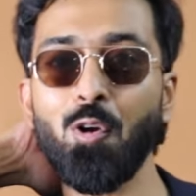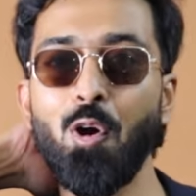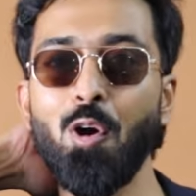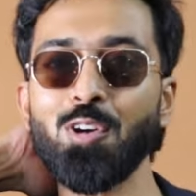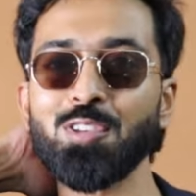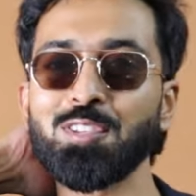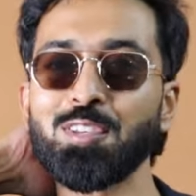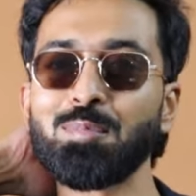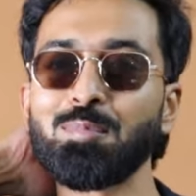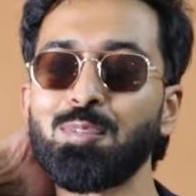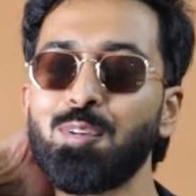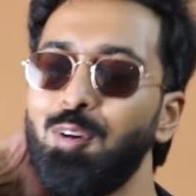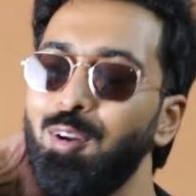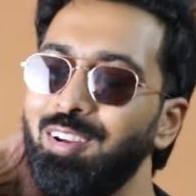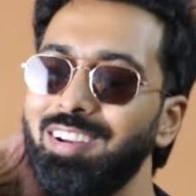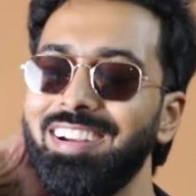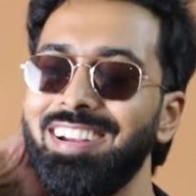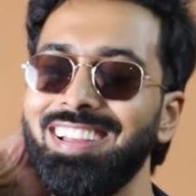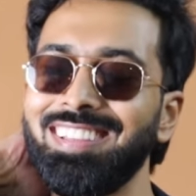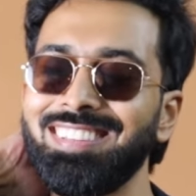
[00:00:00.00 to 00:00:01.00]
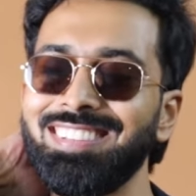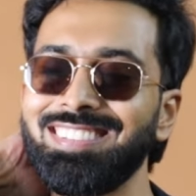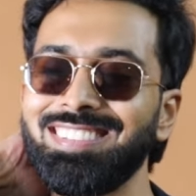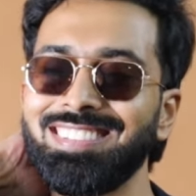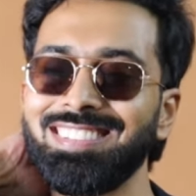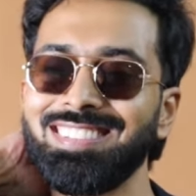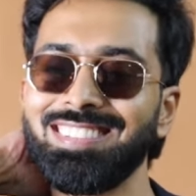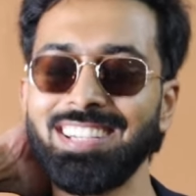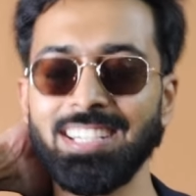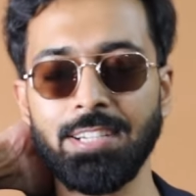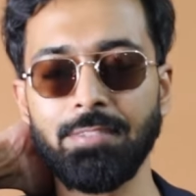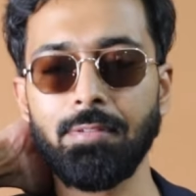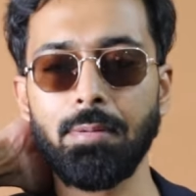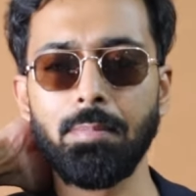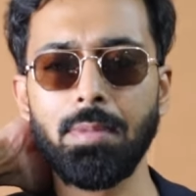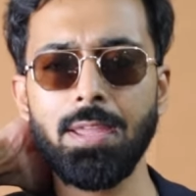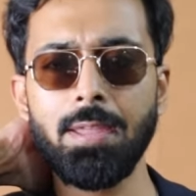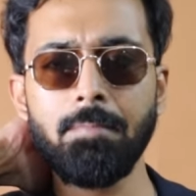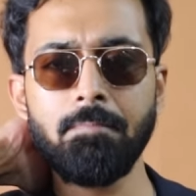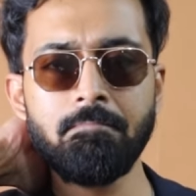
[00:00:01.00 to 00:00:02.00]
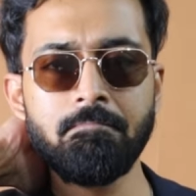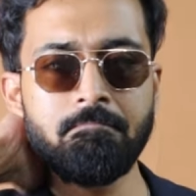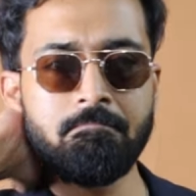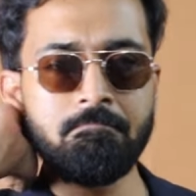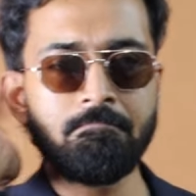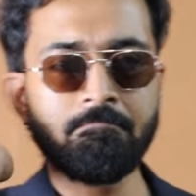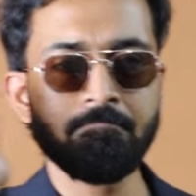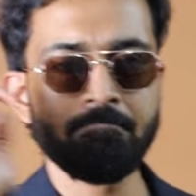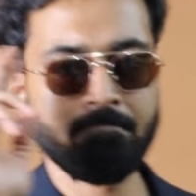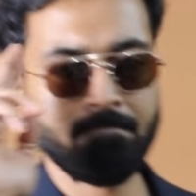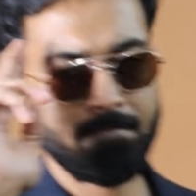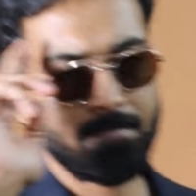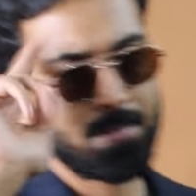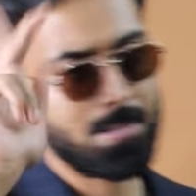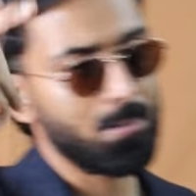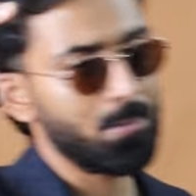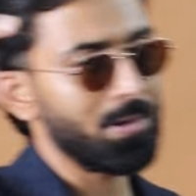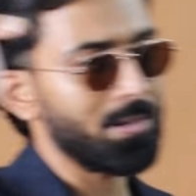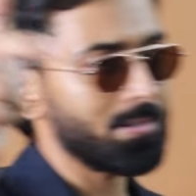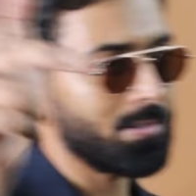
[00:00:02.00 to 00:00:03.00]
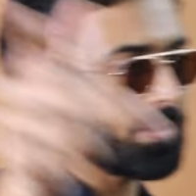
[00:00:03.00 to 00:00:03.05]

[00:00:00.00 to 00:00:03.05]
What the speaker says: awesome content like this. That's it from me. See you next